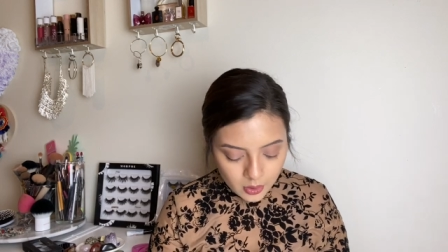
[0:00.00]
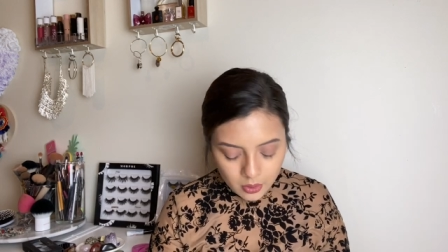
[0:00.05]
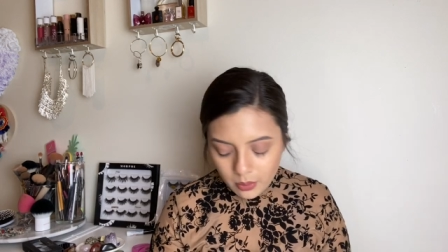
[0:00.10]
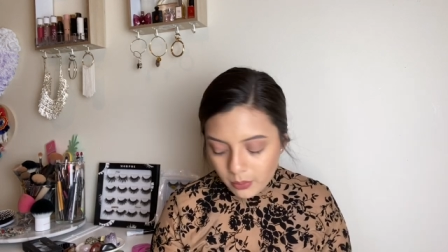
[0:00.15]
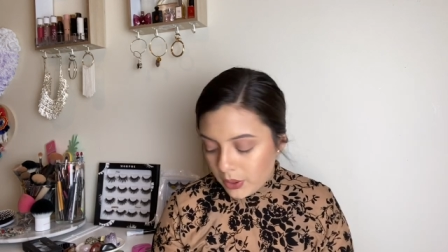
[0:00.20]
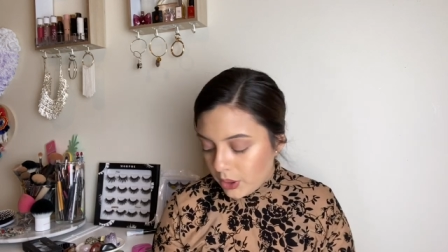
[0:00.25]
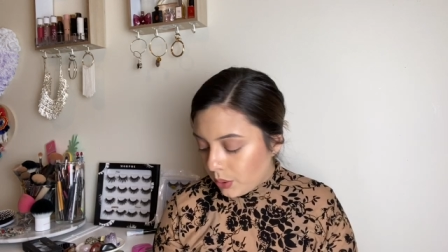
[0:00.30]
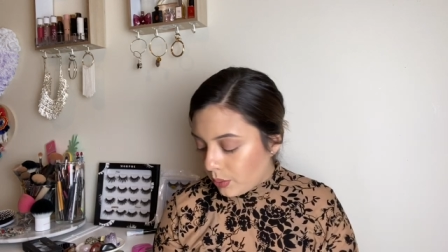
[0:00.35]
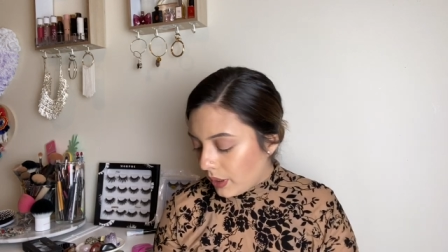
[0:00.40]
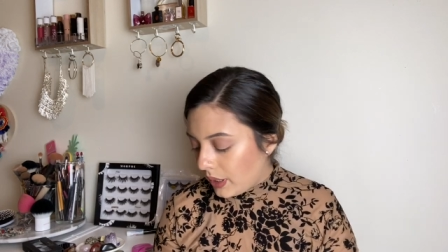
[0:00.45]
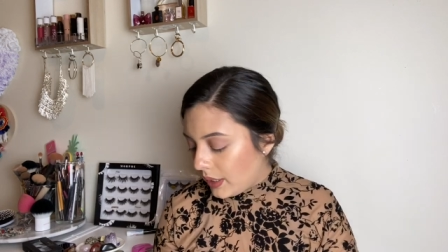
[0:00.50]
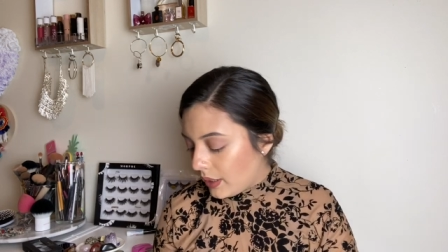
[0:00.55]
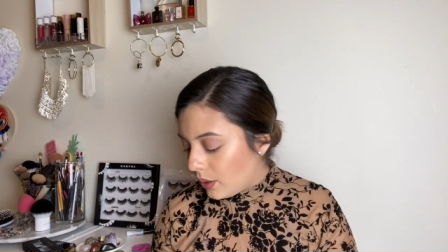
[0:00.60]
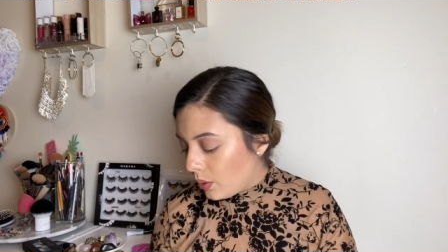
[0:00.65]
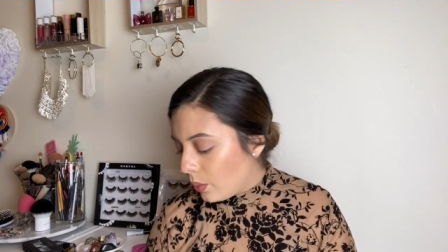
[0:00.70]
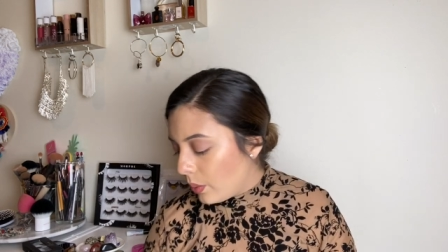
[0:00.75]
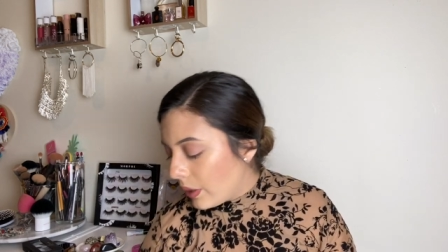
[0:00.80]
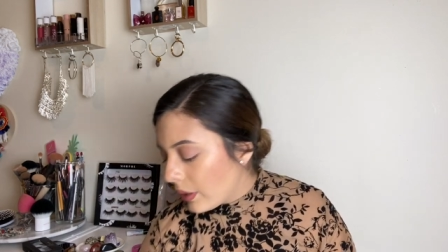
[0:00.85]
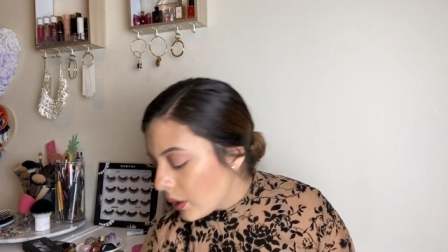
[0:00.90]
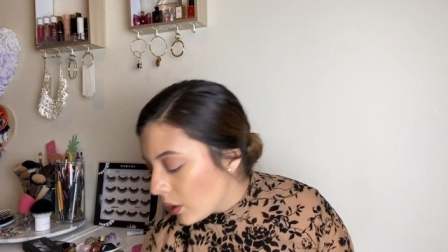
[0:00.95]
which one is
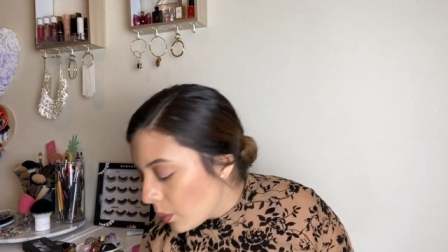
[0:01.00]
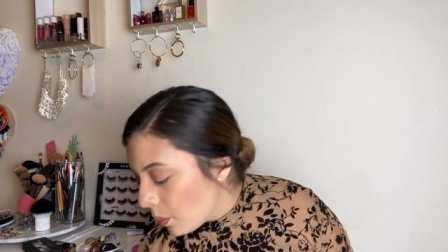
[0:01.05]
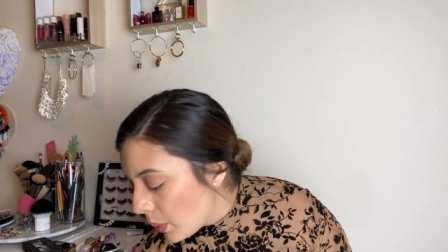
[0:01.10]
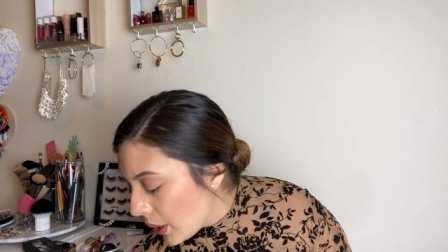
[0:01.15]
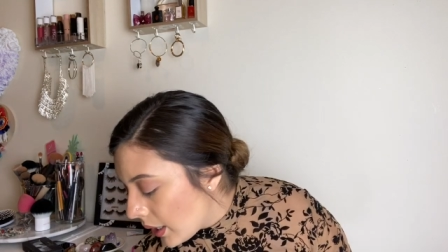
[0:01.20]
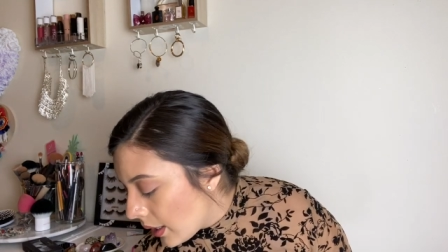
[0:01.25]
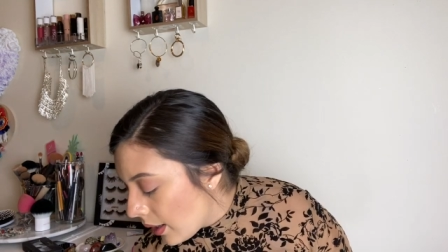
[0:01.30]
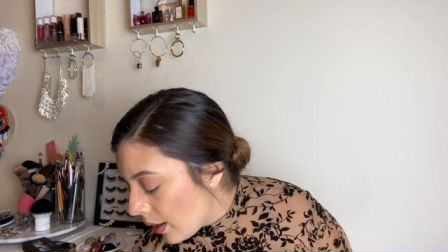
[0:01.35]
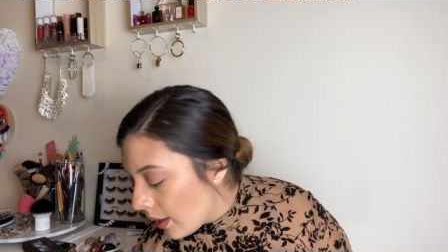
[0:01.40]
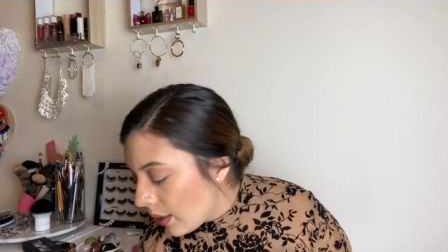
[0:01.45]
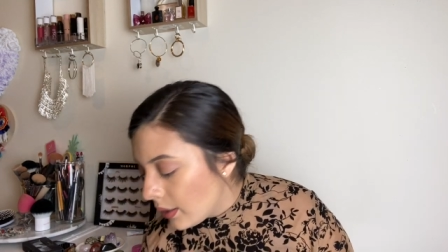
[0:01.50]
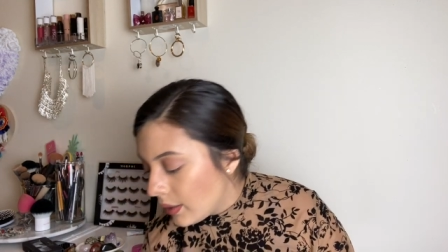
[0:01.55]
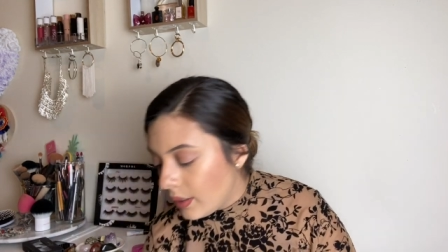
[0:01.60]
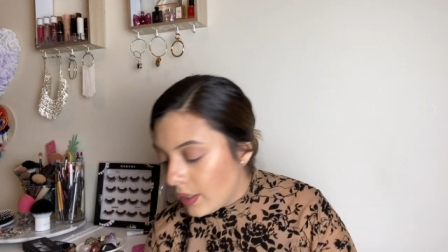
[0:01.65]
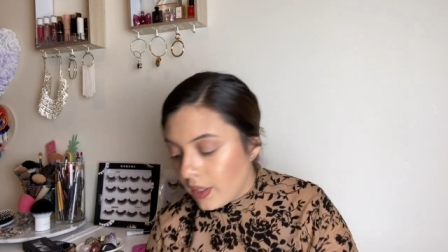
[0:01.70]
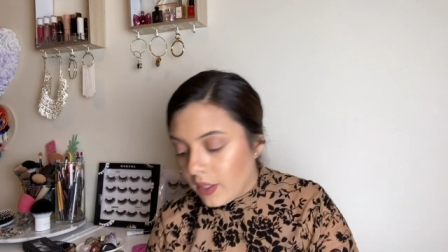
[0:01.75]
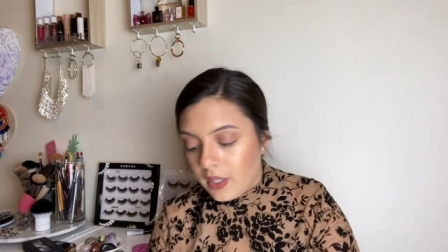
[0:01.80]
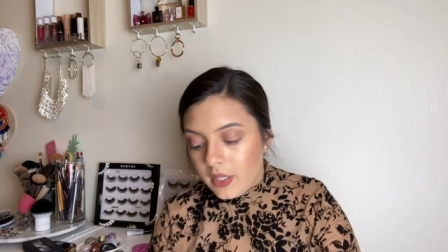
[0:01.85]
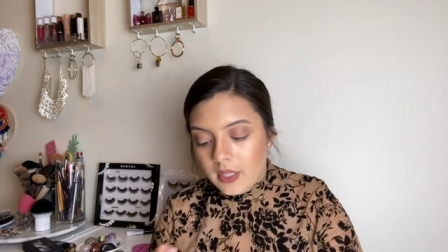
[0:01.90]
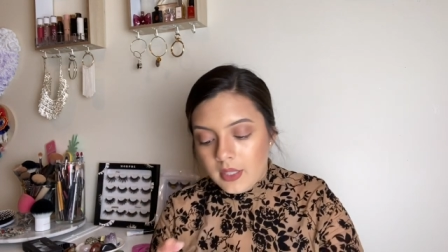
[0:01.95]
which because
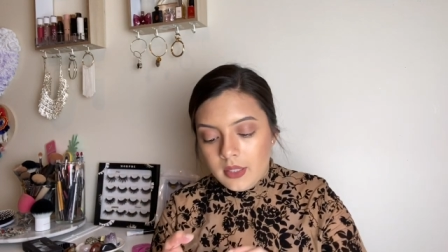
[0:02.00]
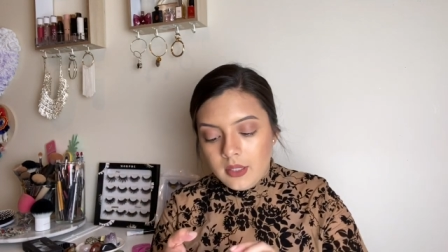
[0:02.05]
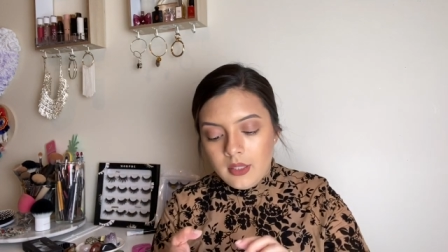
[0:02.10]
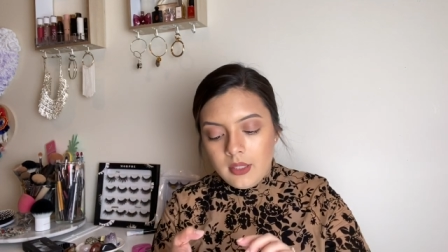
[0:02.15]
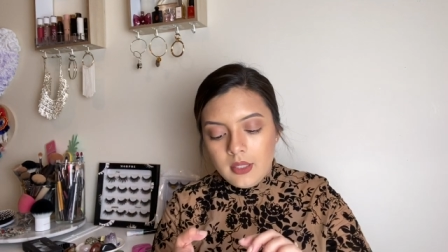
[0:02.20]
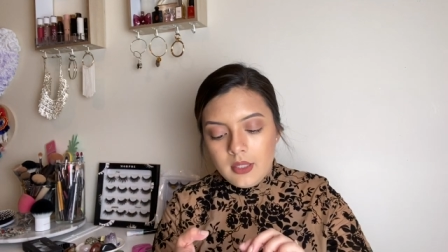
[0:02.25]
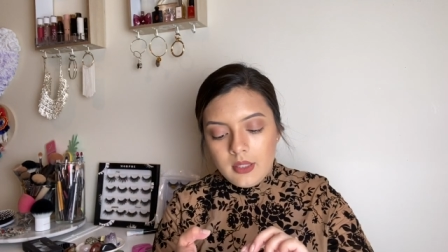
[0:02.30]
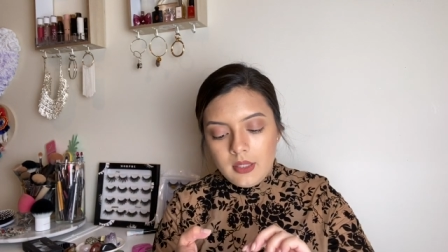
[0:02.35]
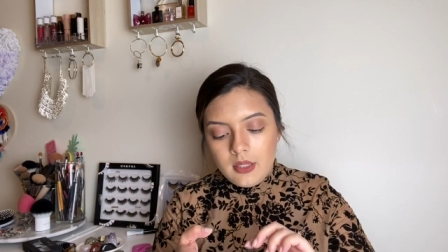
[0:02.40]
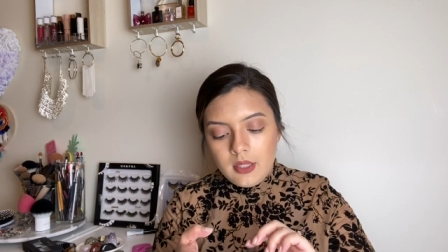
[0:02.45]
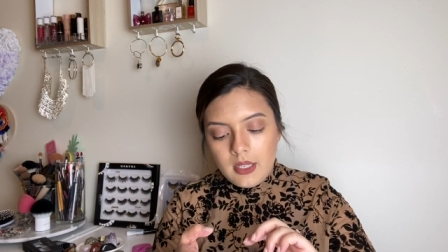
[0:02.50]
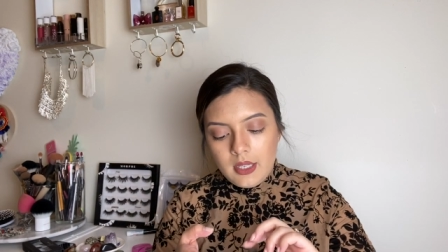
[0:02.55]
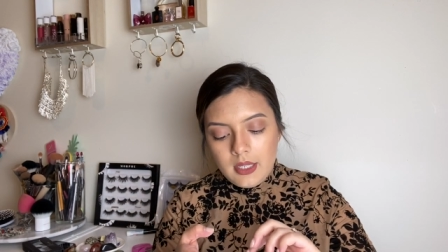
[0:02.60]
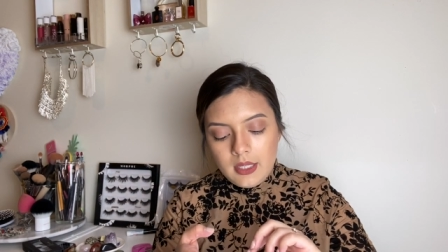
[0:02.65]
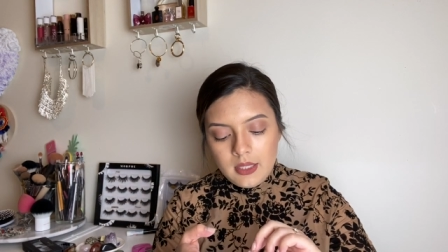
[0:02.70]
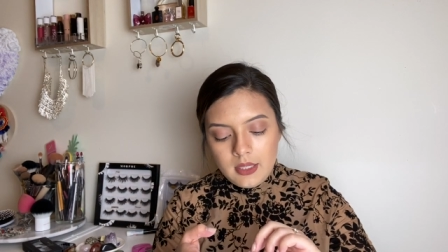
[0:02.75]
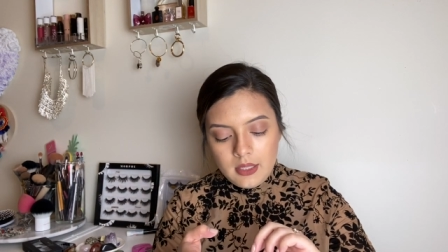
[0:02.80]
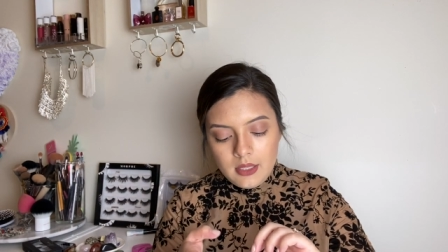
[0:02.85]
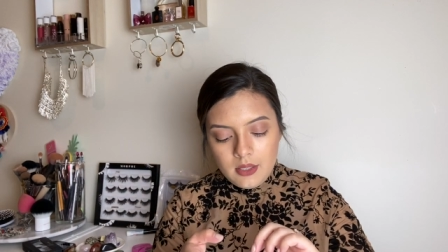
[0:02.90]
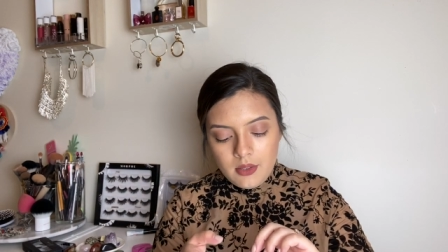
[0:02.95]
there is this
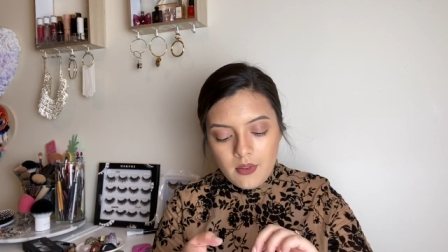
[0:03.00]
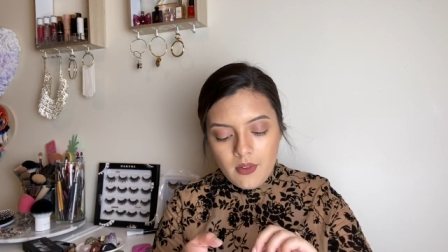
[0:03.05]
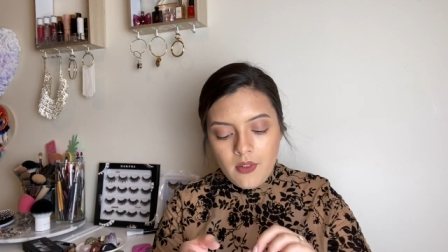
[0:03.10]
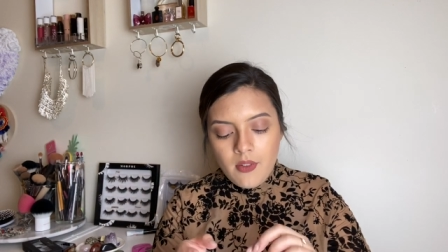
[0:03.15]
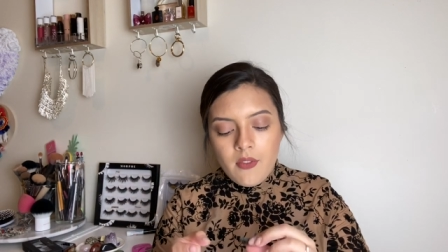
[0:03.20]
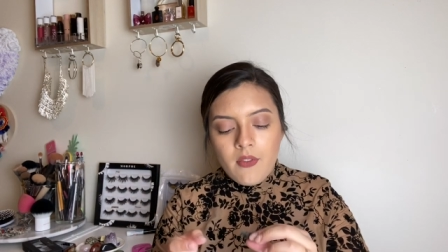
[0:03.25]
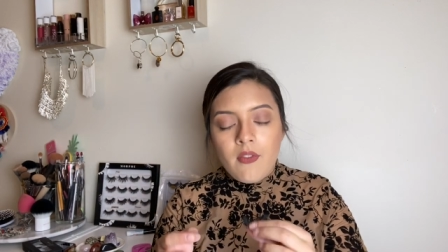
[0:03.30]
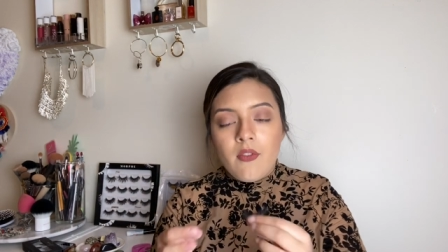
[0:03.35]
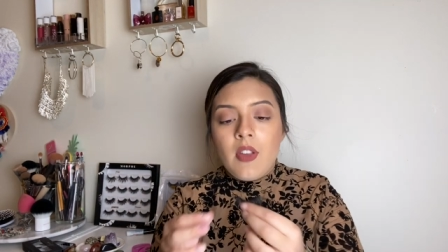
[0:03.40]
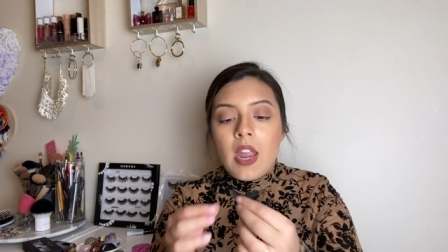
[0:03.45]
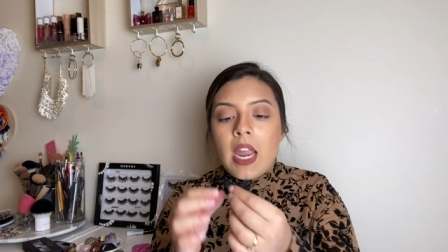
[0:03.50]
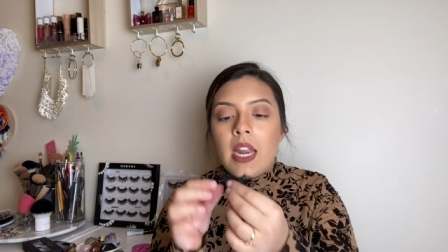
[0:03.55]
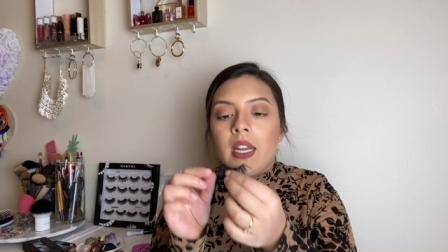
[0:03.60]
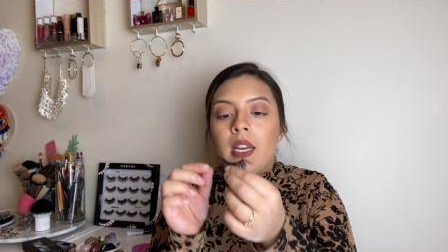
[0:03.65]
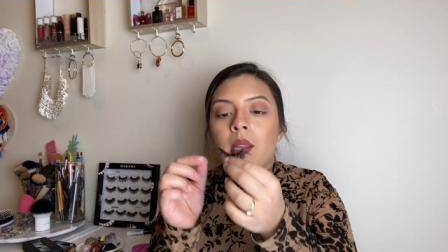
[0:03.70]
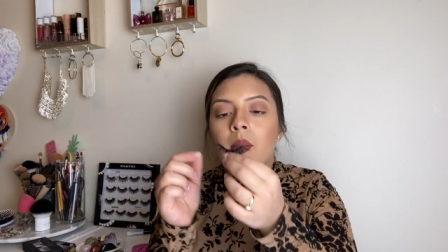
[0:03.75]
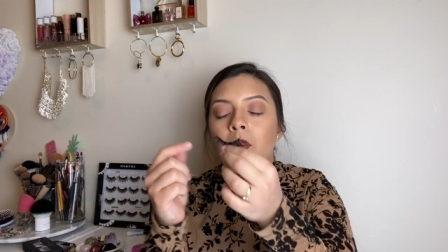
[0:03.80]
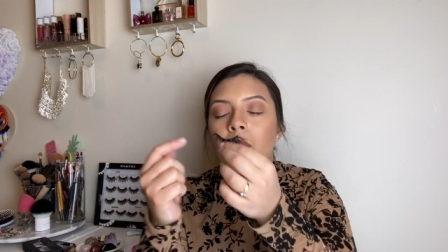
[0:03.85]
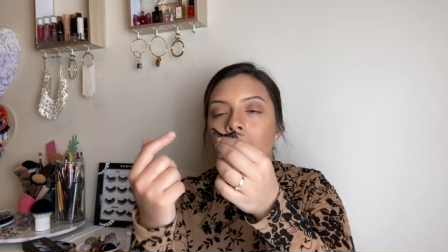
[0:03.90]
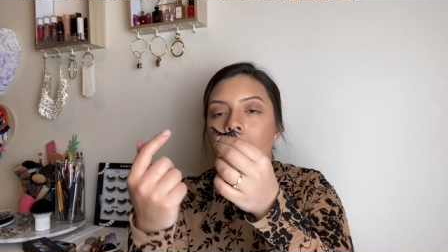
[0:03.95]
like
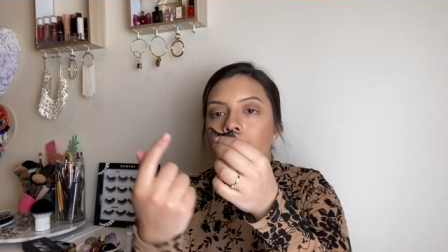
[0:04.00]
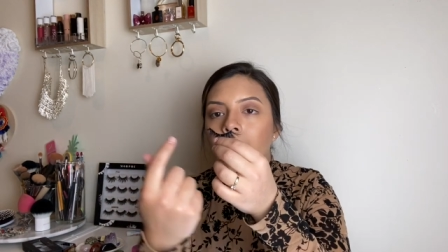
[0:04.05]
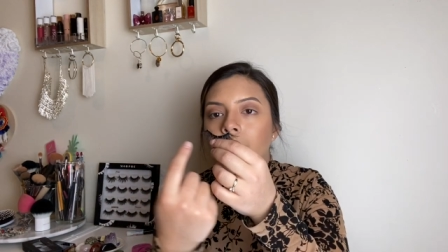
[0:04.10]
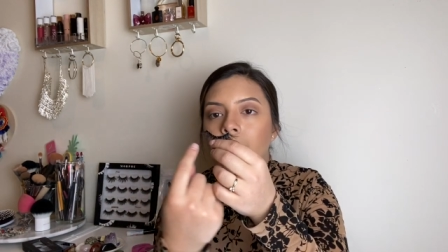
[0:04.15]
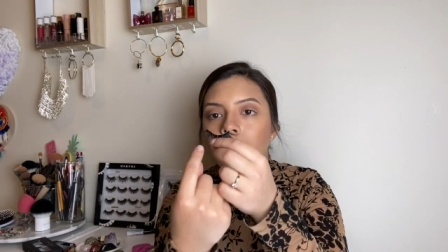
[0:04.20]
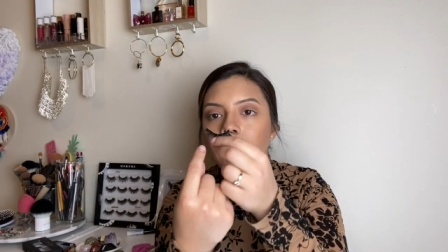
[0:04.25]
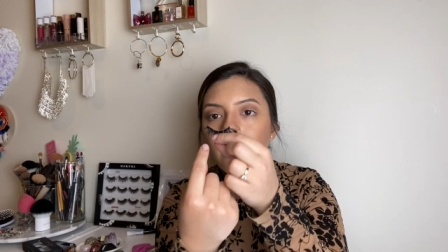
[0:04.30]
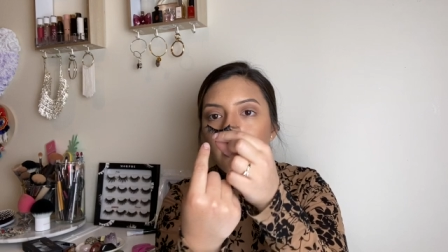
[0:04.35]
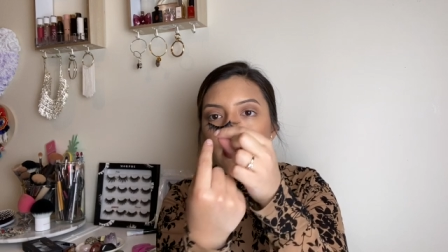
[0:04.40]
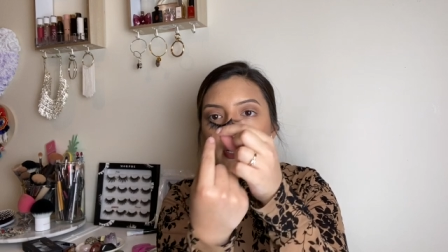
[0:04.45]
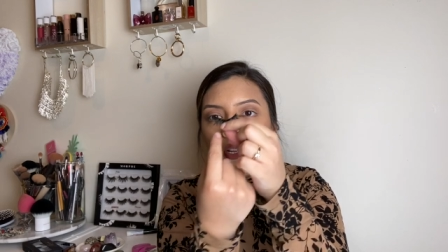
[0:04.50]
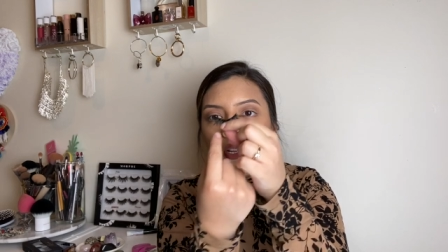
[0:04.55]
fanning pattern